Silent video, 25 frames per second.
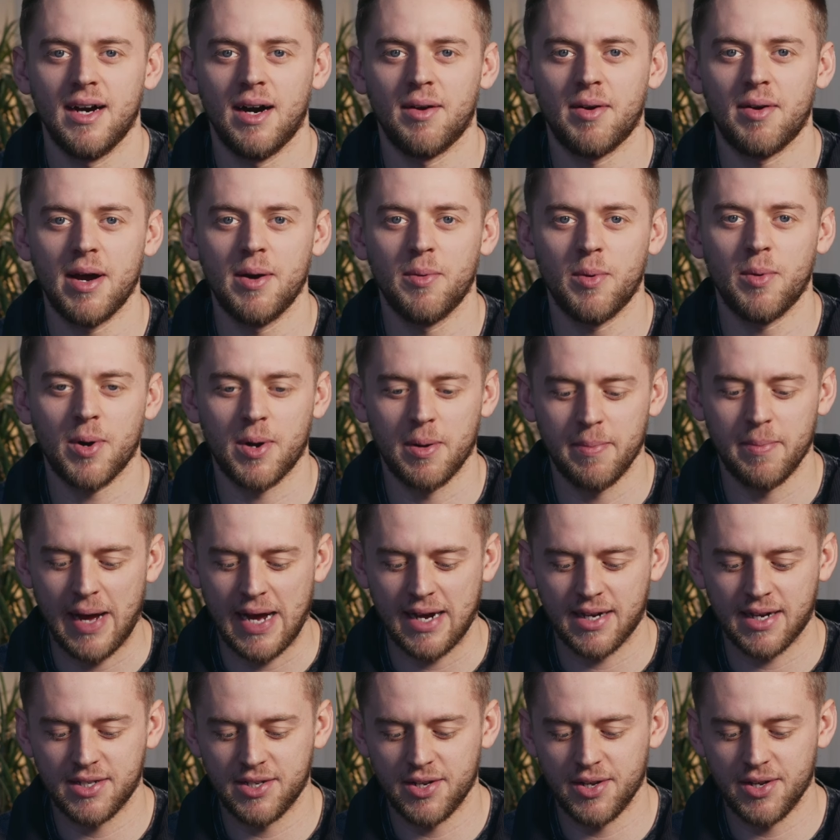All right, welcome
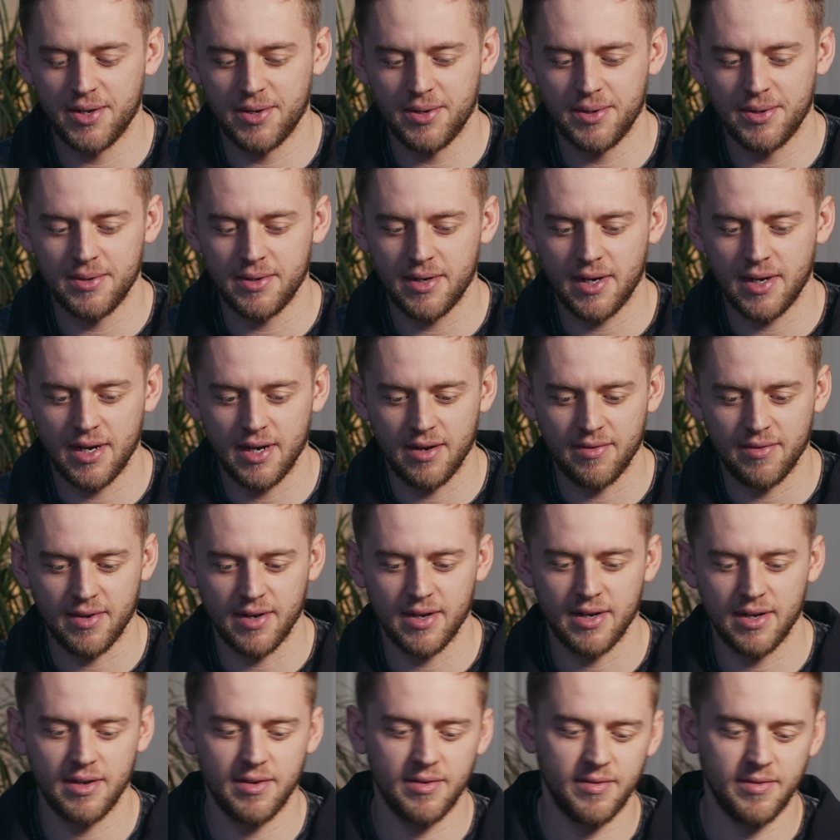back to
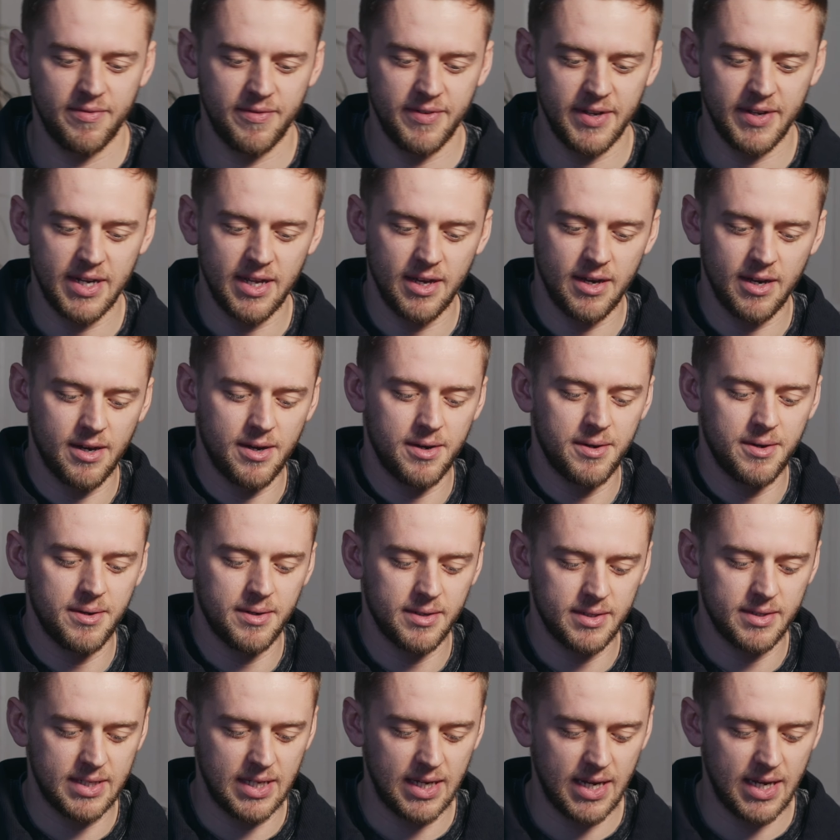another video.
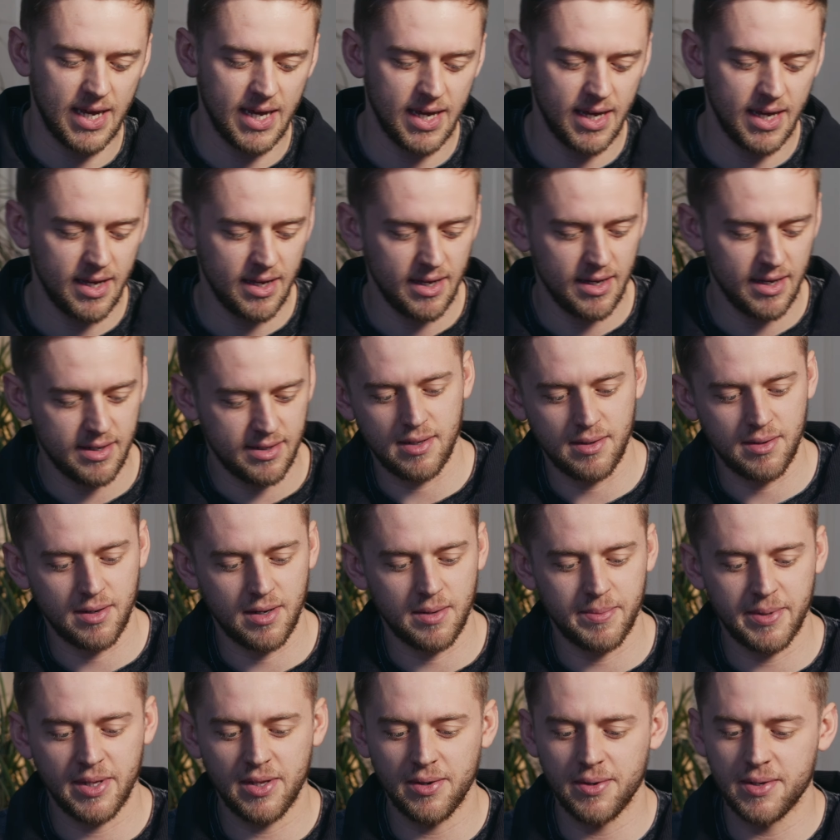Today I'm going
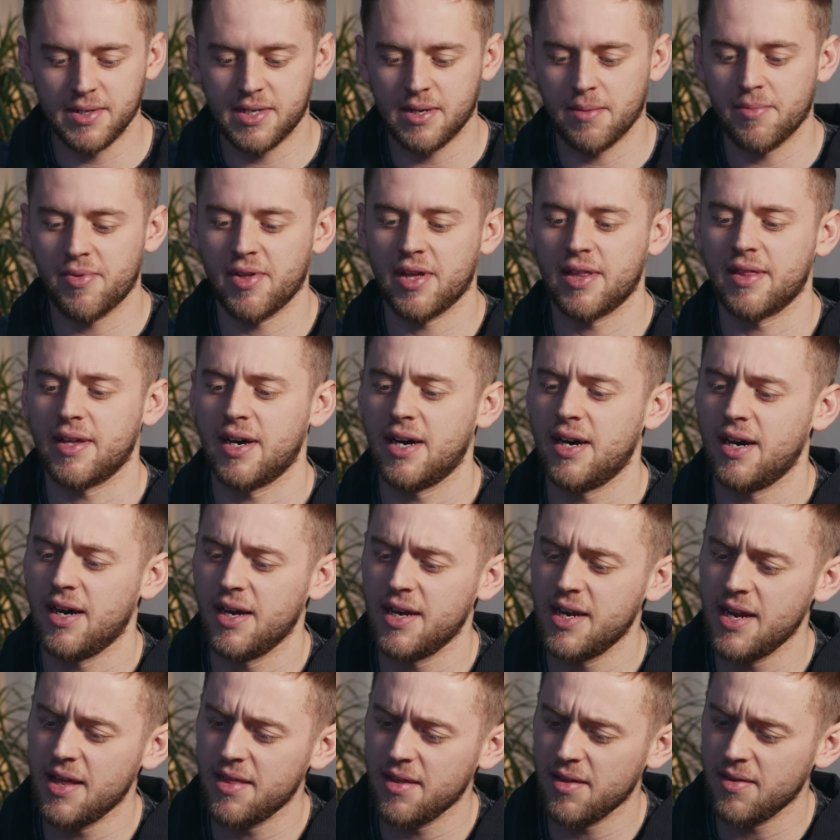to be doing something that I
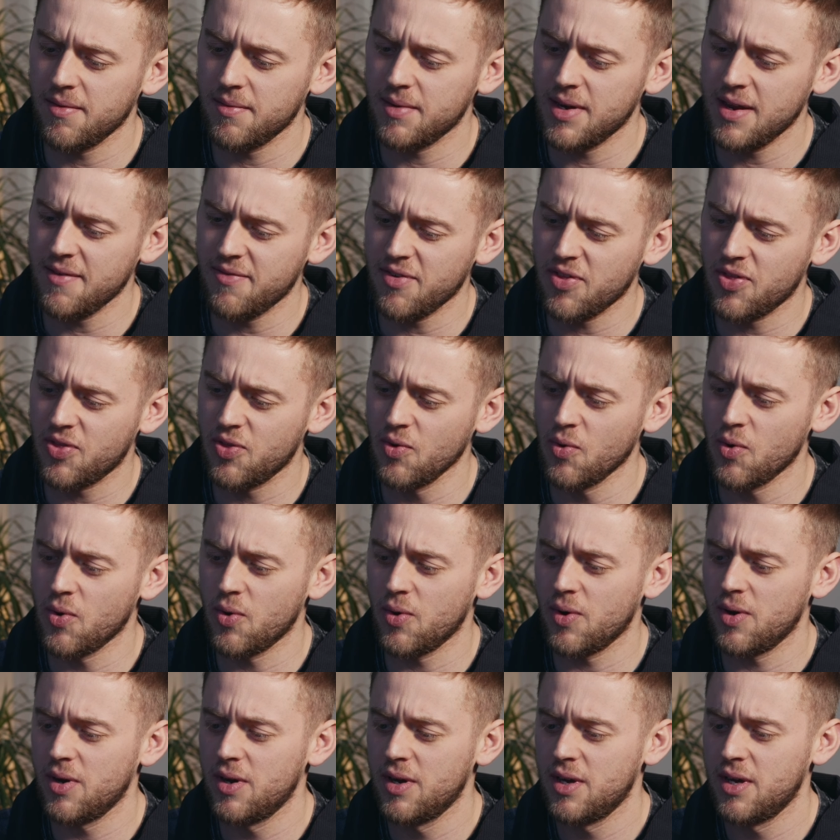never
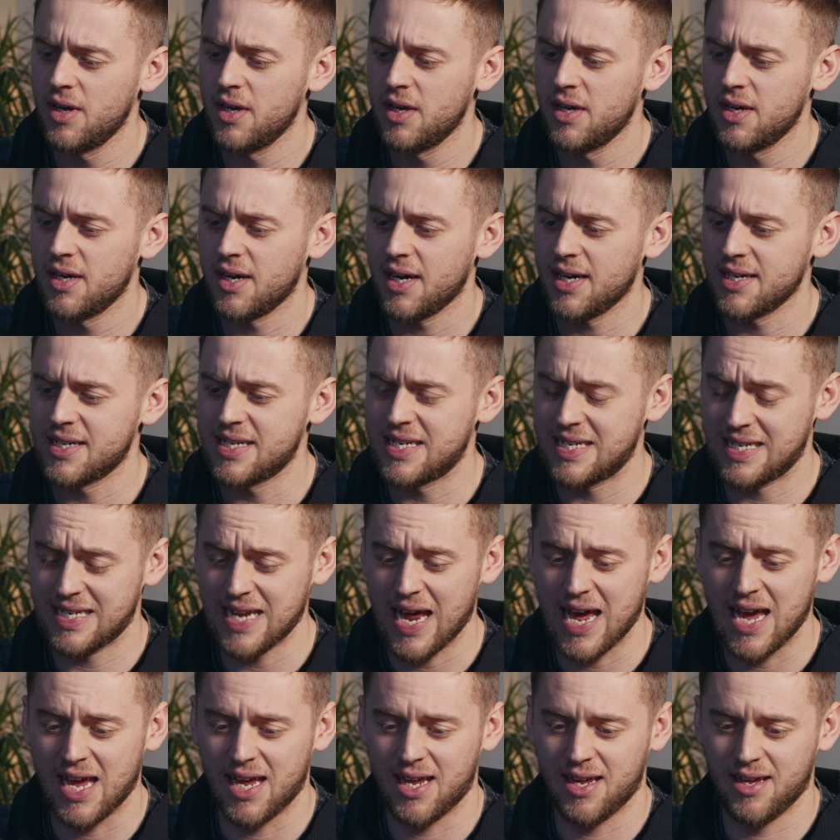thought I'd
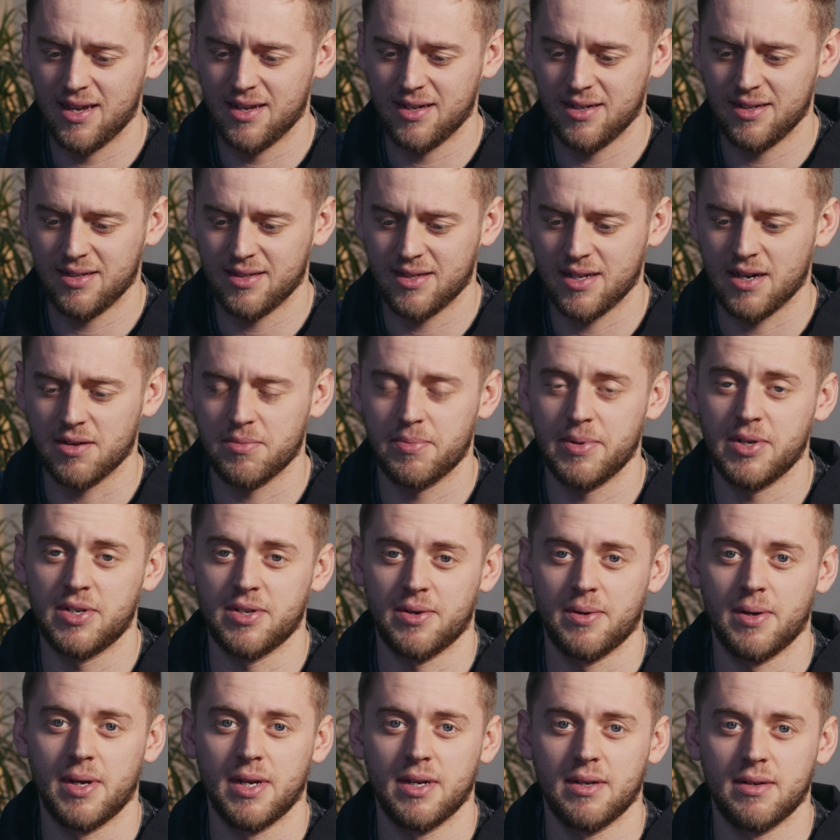say that I'd be
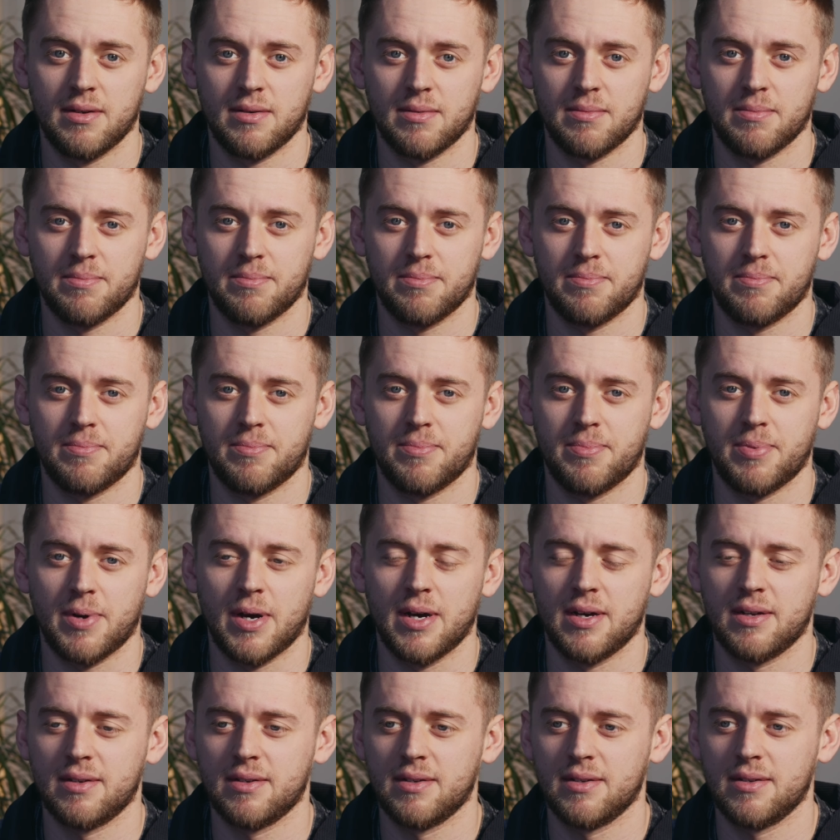doing,
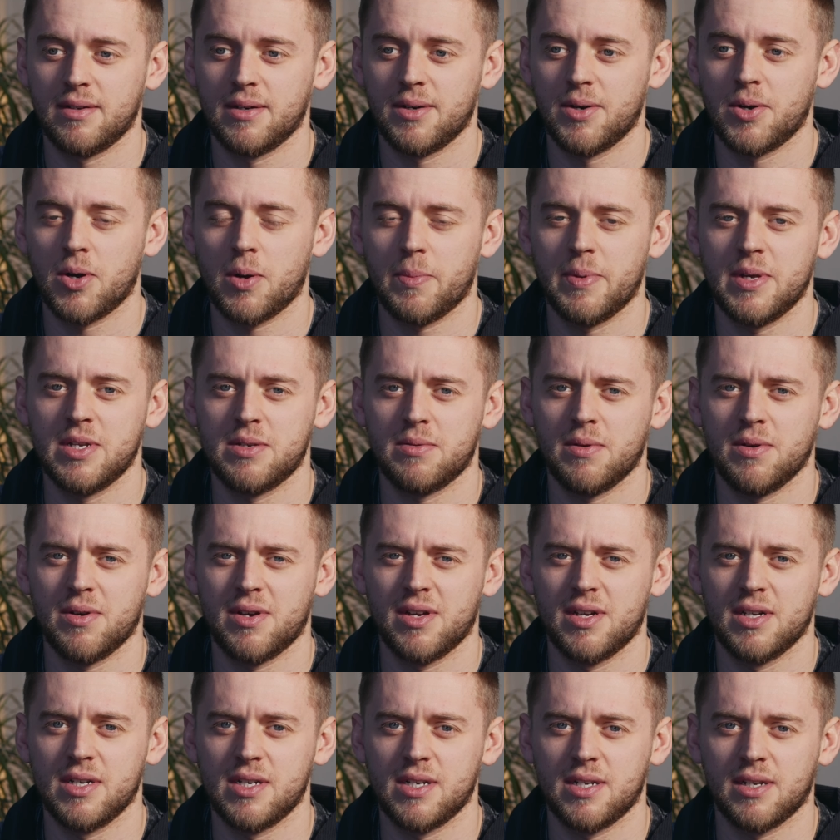but I'm going to be
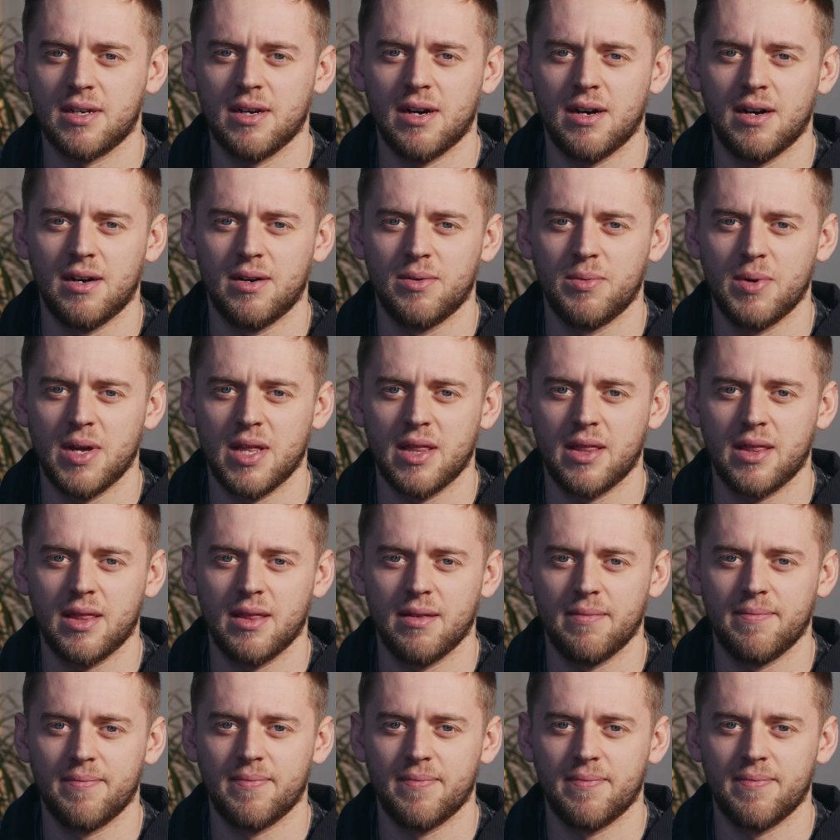smoking a cigar with